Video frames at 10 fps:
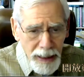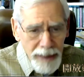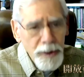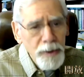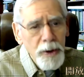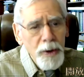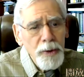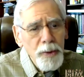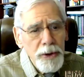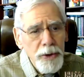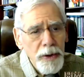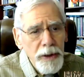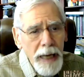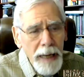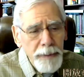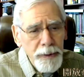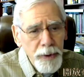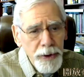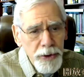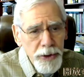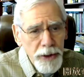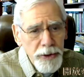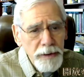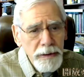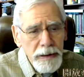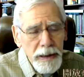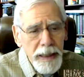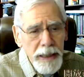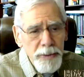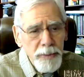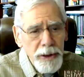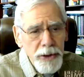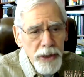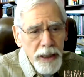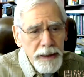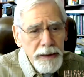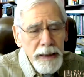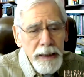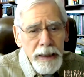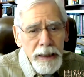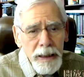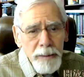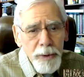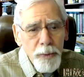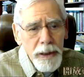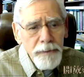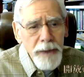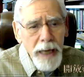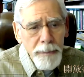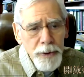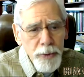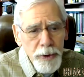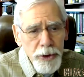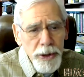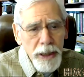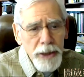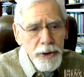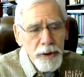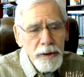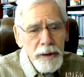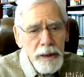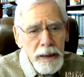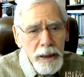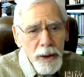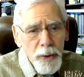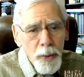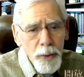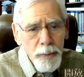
don't know what's going to happen with the station. It hasn't been decided. But whatever happens with the station won't